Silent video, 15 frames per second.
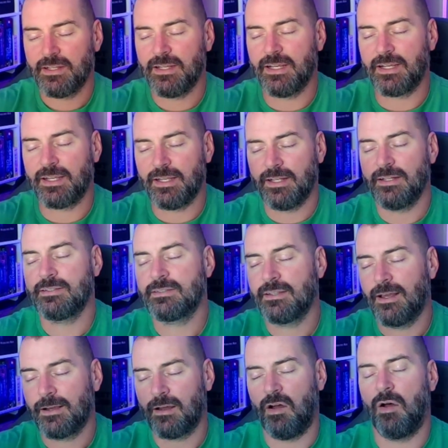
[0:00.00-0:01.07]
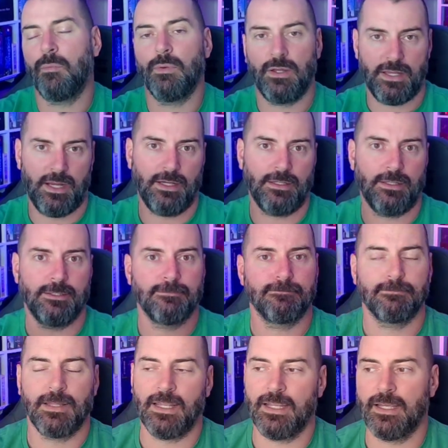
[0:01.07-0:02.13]
It gets complicated,
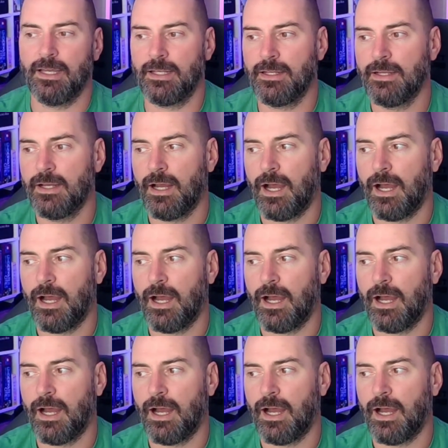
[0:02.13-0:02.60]
and